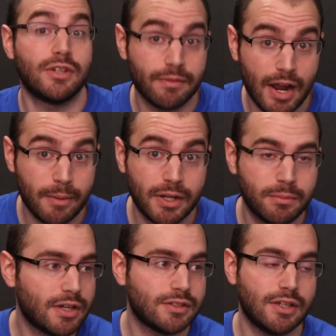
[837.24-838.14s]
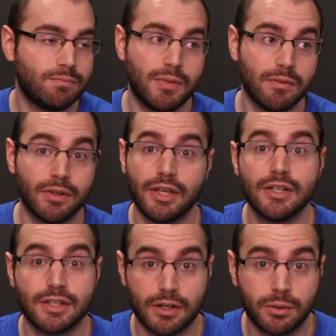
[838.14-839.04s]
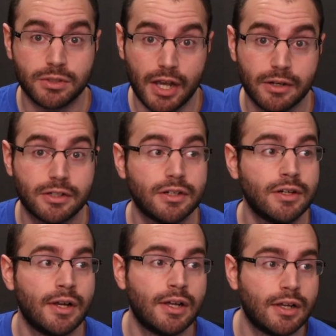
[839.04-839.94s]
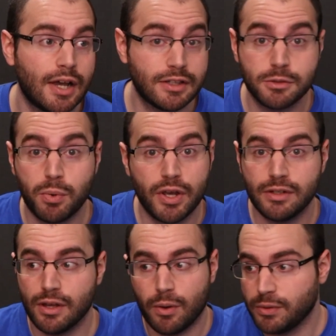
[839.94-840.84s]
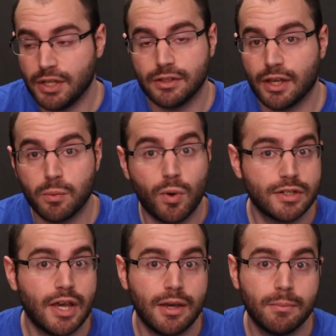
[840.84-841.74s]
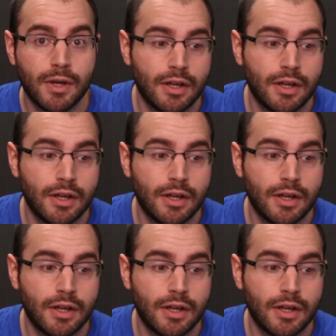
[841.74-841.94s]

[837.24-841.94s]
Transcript: never happening, because he really is like an old character at this point, only in like one game.